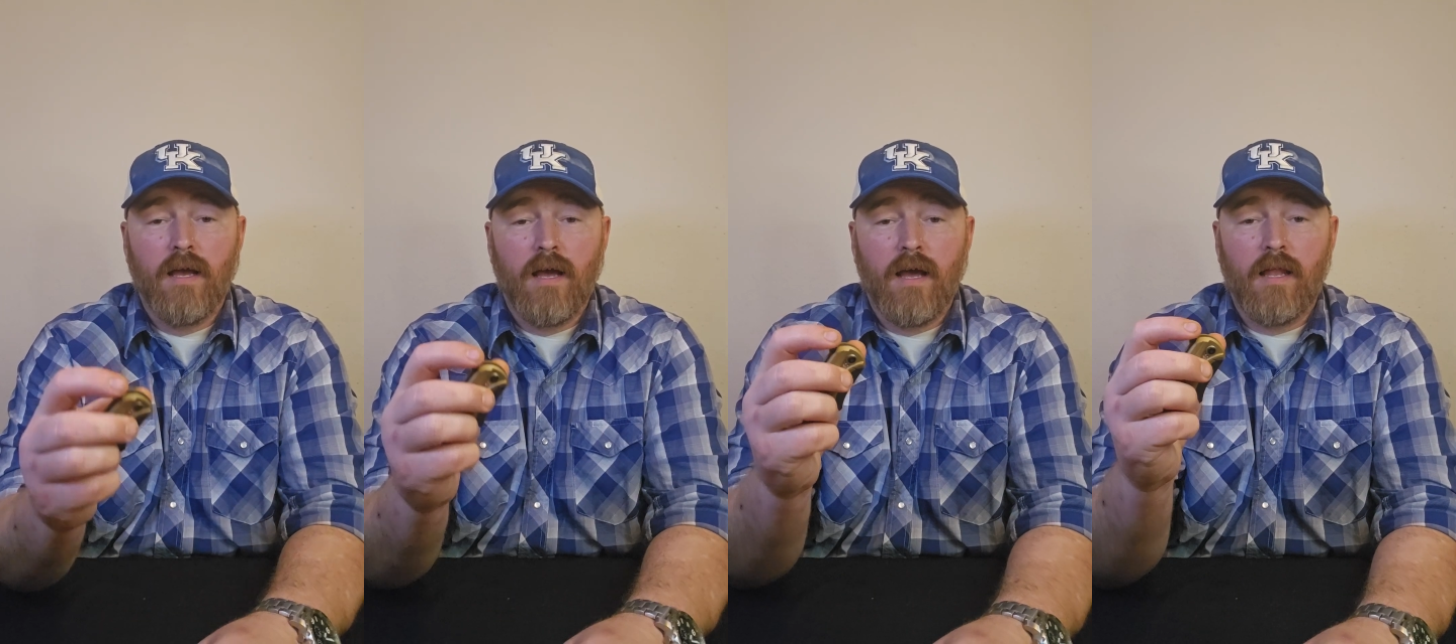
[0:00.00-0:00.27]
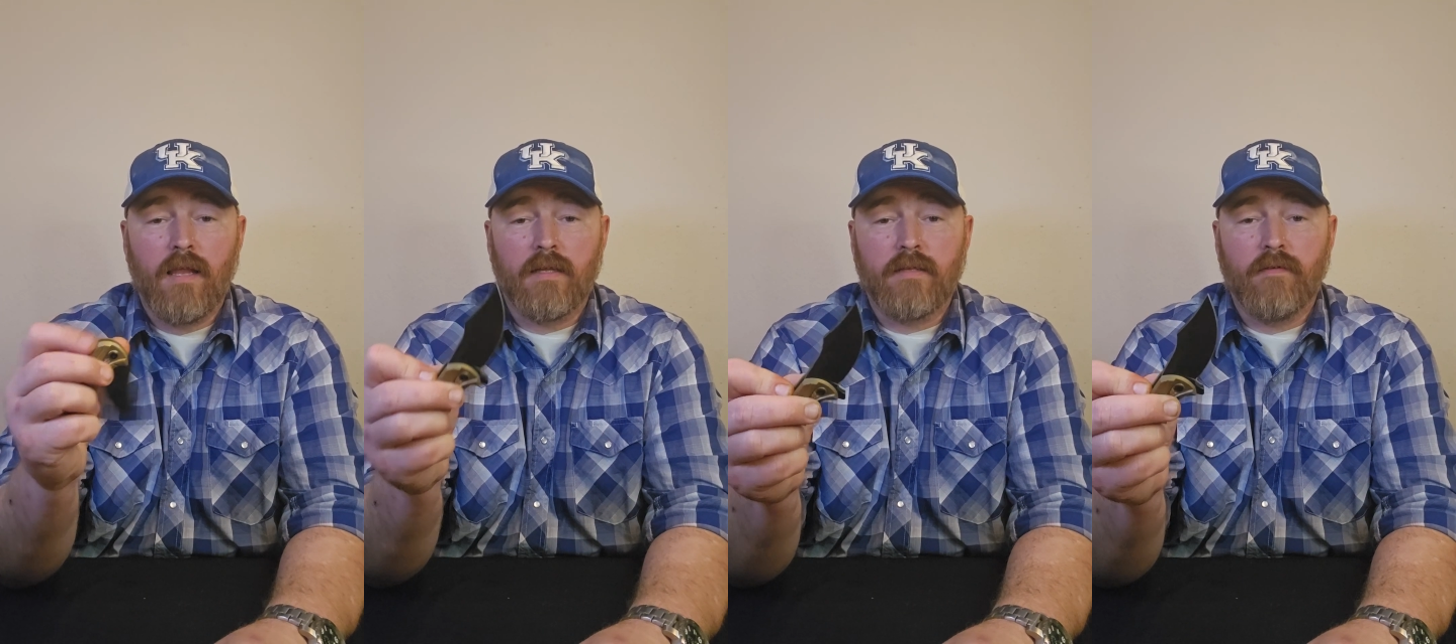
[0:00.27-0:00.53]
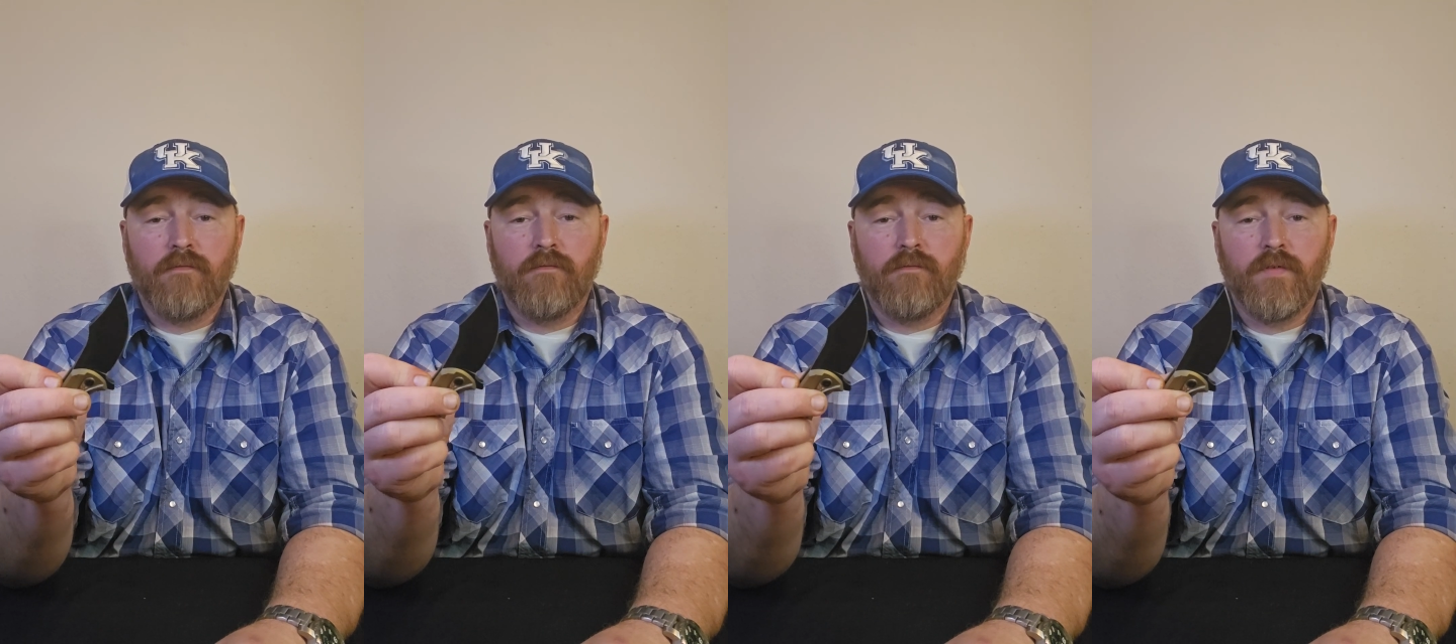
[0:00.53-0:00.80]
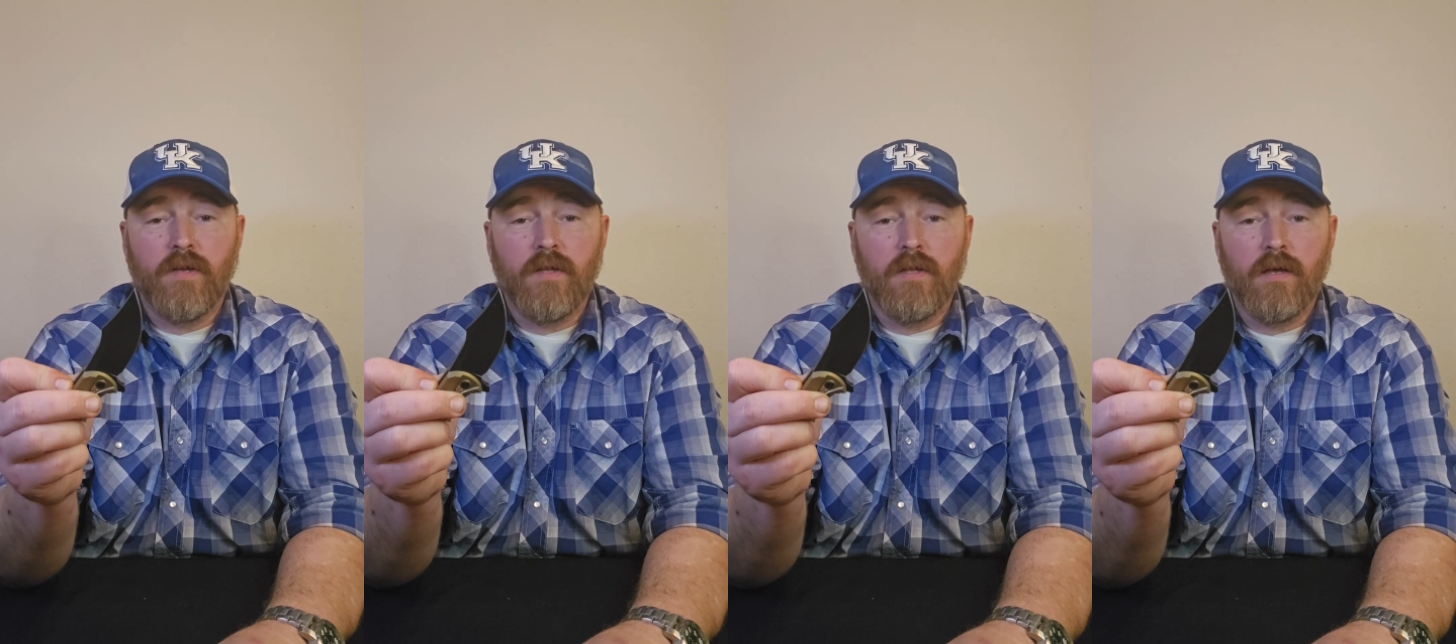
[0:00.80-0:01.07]
I like the
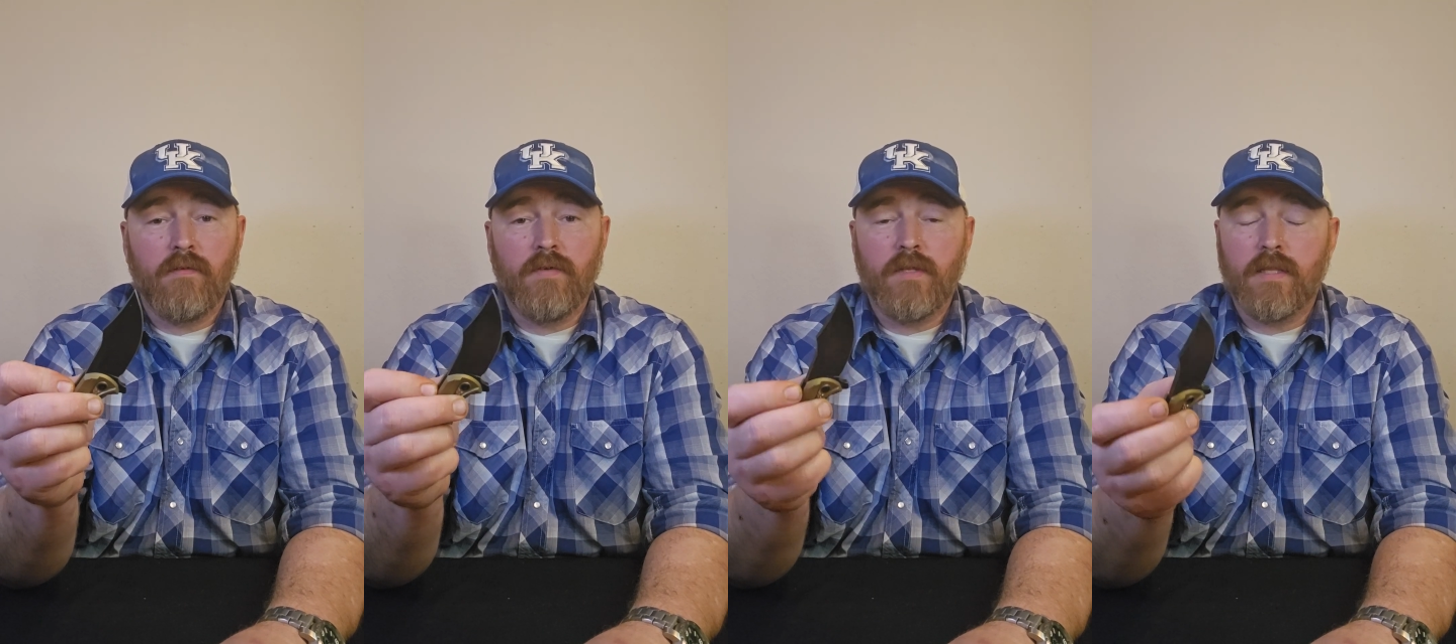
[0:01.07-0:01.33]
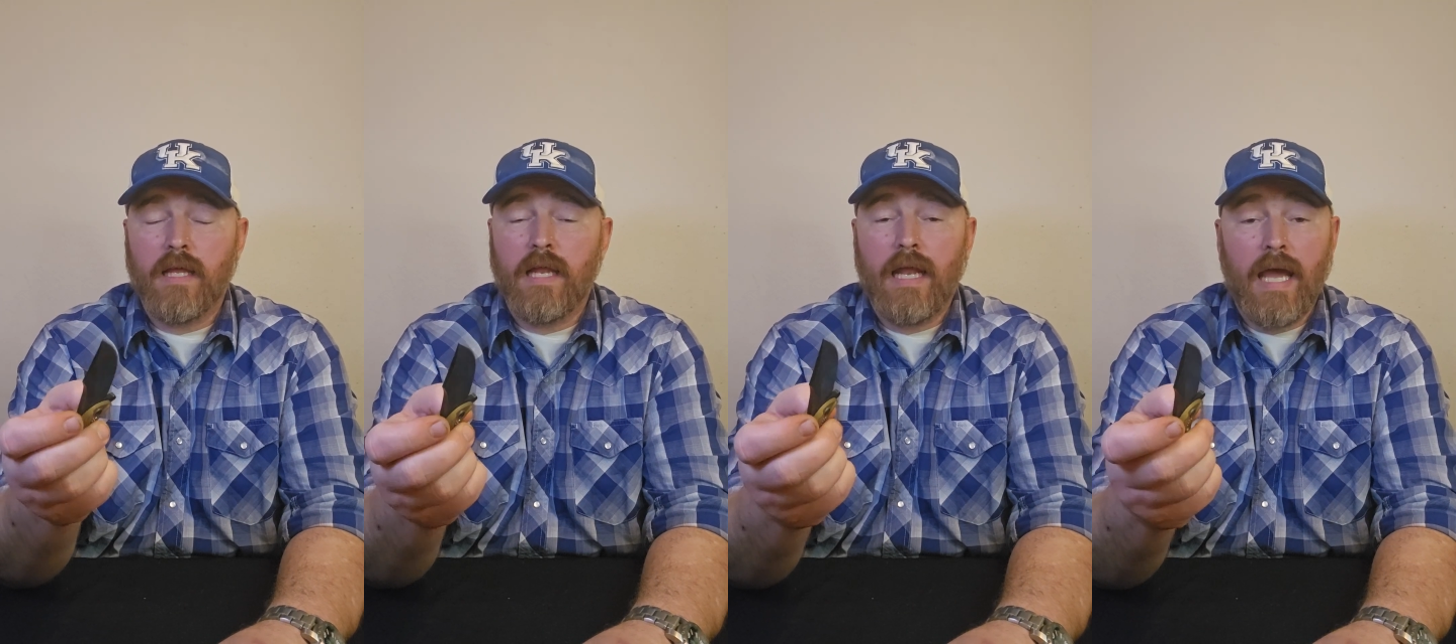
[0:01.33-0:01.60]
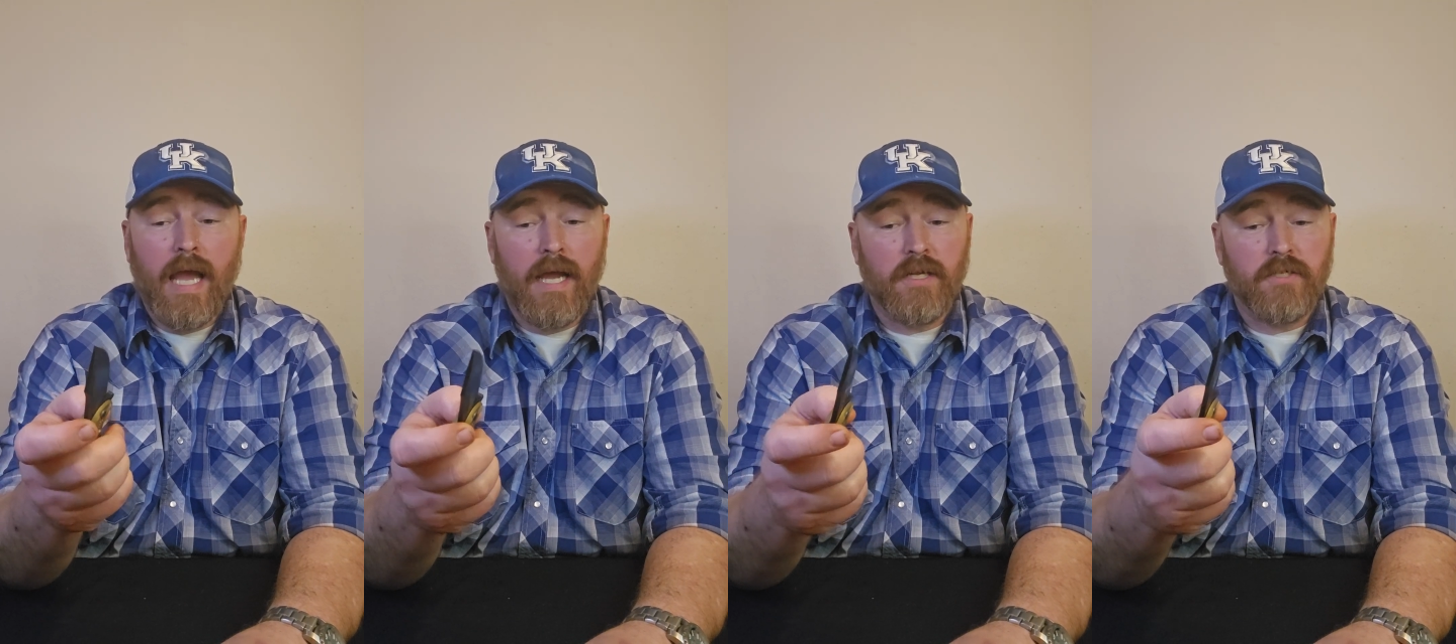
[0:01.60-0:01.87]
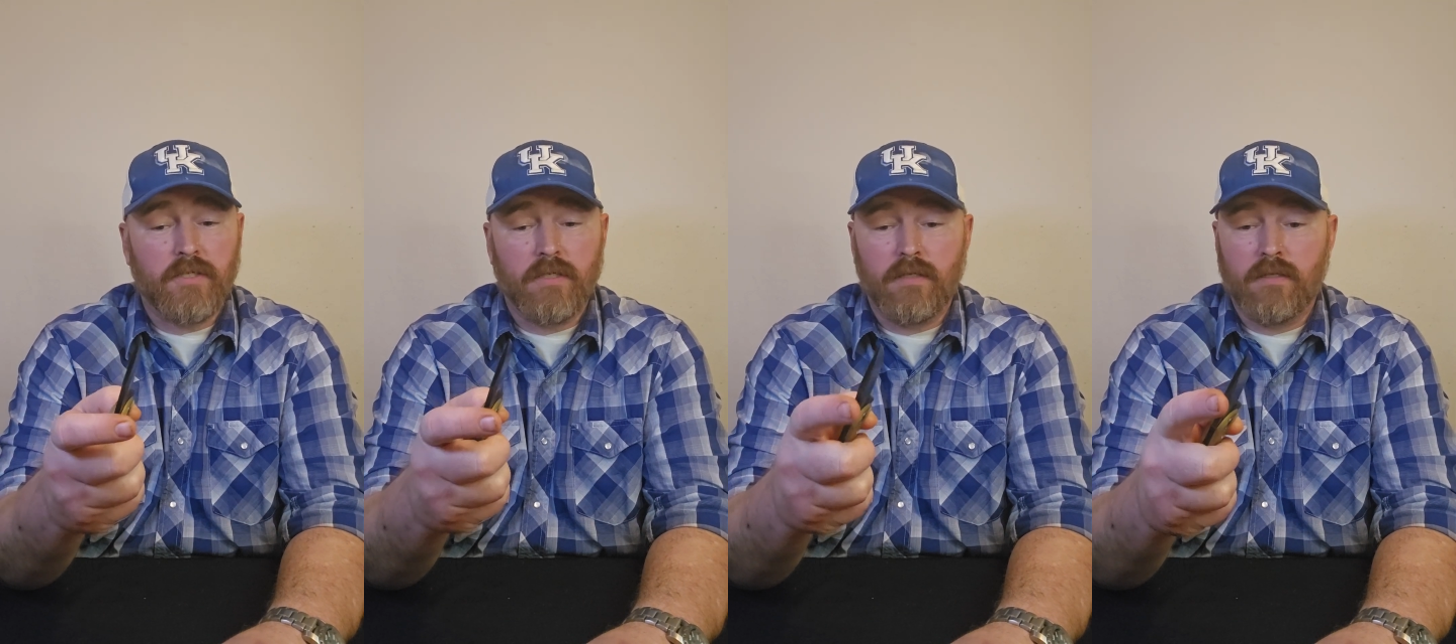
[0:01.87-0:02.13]
feel of it, that
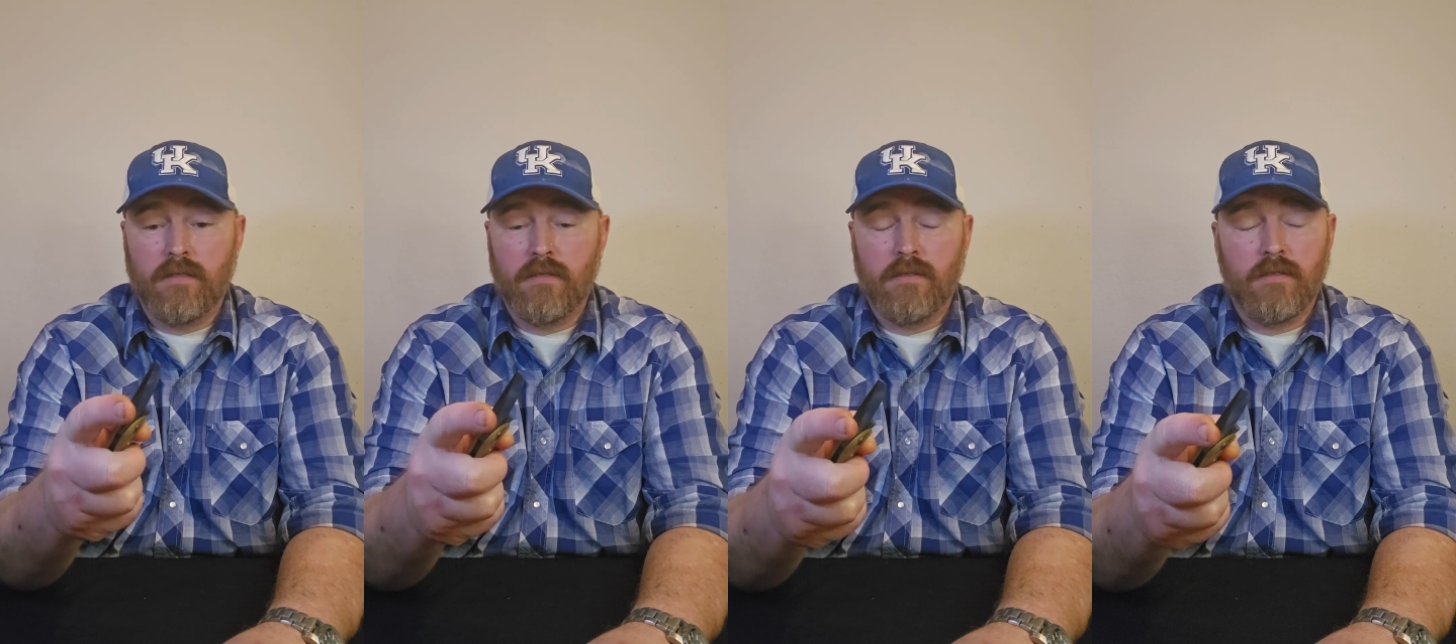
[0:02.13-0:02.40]
action.